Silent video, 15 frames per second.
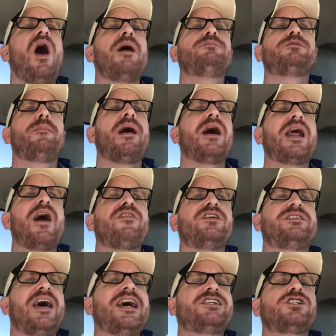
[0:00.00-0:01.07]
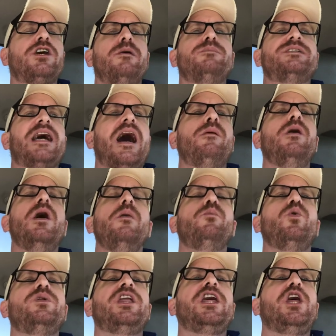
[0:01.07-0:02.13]
qualms about how the test comes
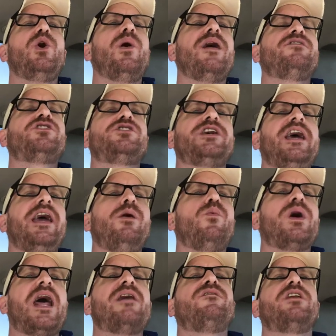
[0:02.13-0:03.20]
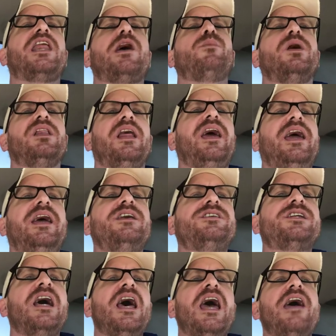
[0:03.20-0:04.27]
out. But with the UFC, whatever they
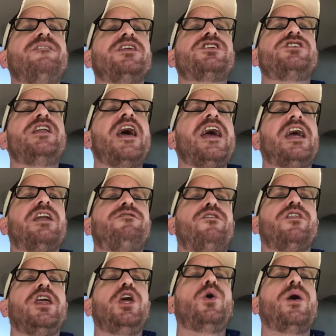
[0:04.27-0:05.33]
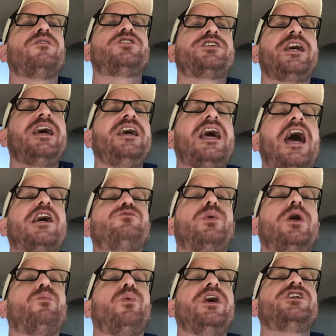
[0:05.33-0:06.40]
release, if it's negative for the UFC,
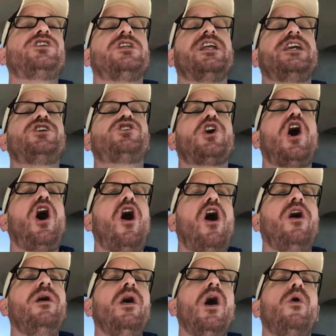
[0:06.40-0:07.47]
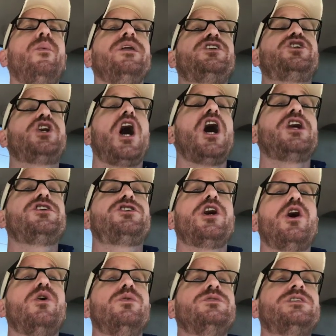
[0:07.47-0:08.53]
as we recently saw with
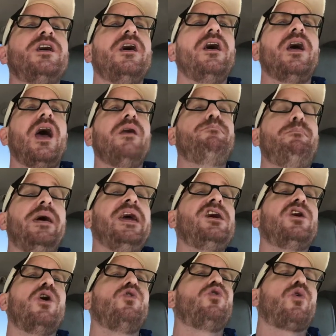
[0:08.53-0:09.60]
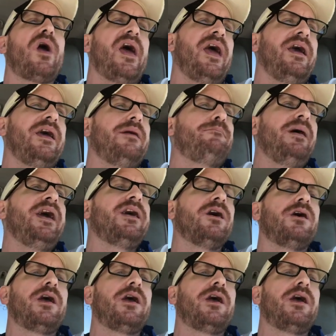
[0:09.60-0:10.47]
John Jones and Picogate,